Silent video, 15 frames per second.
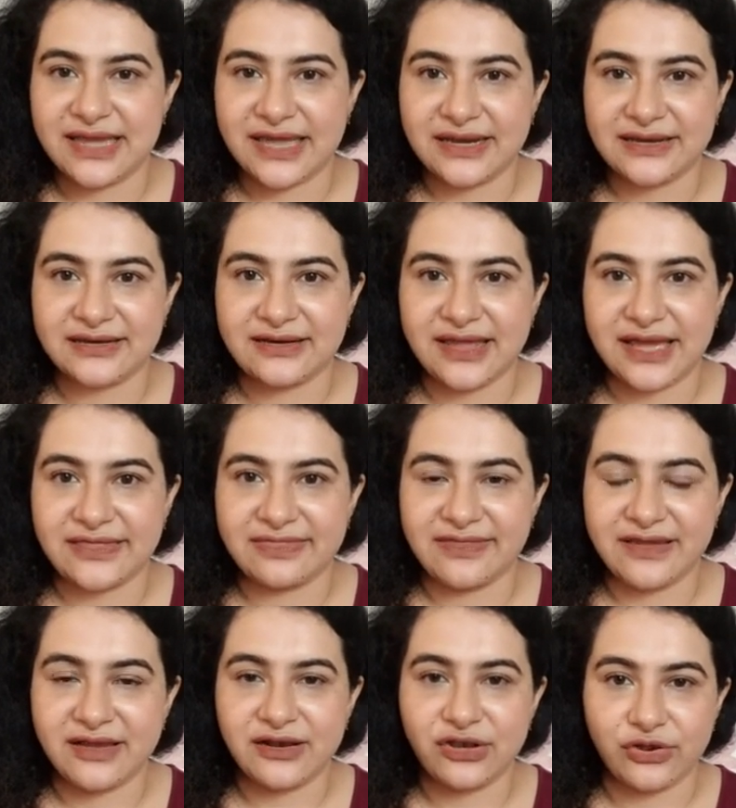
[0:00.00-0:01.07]
and I
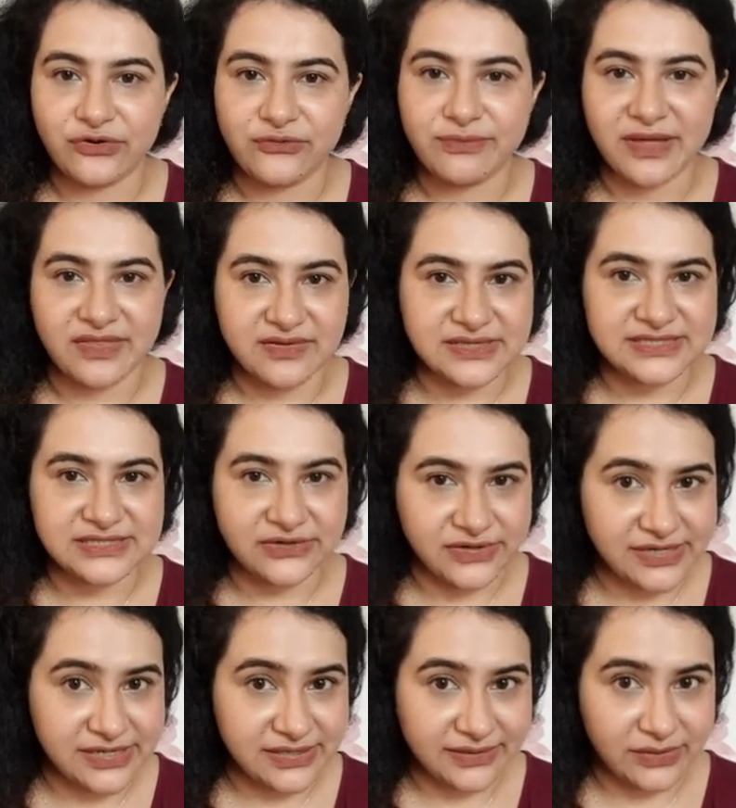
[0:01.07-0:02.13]
think a lot of mothers here
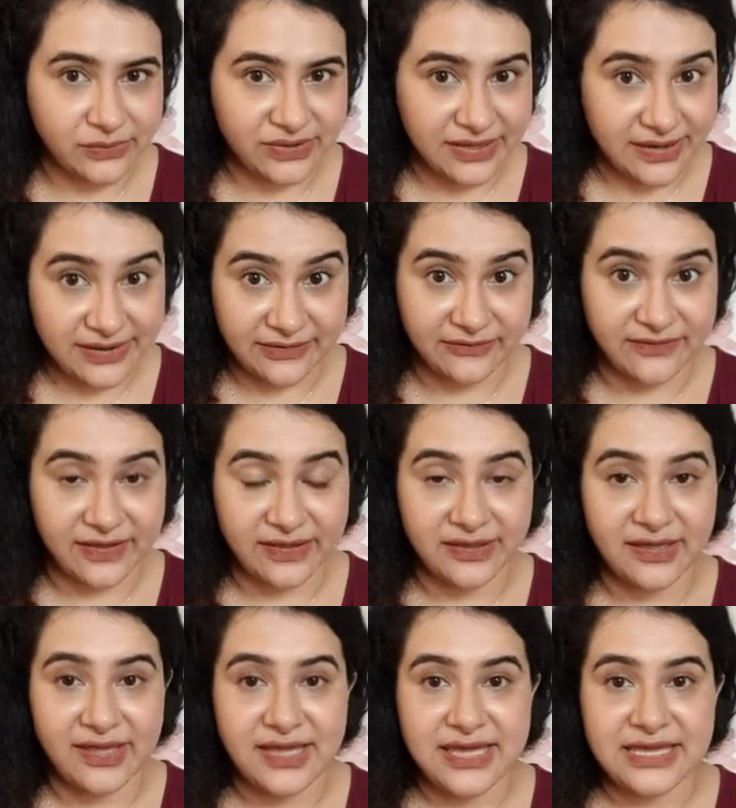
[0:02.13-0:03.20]
in India would identify it,
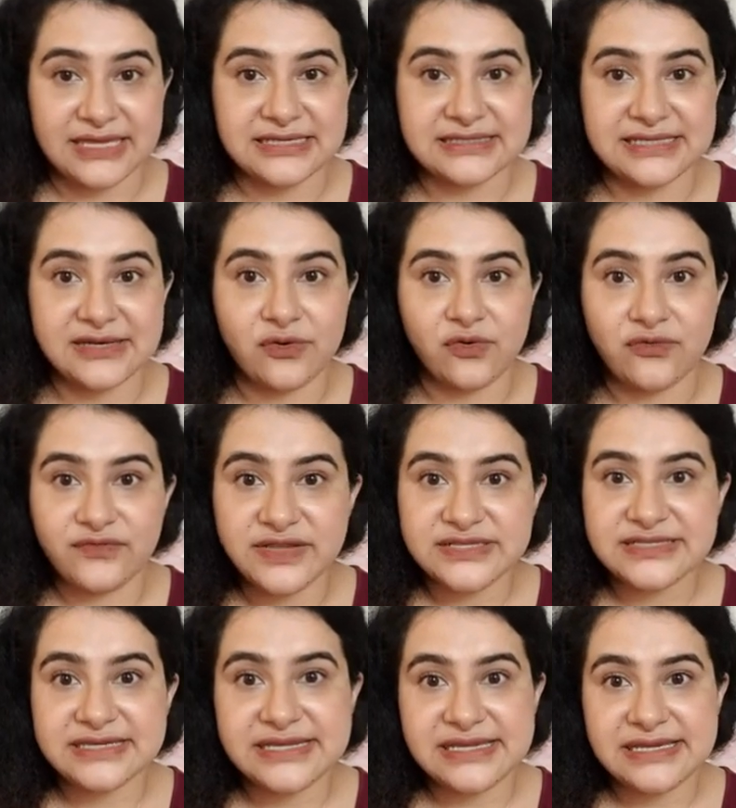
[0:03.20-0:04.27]
is that
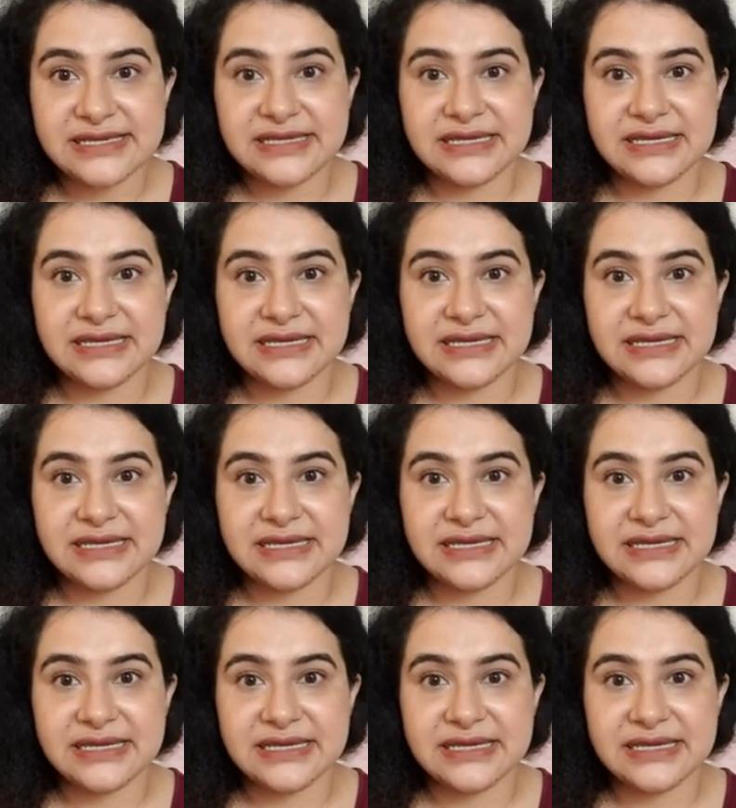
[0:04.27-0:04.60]
obviously,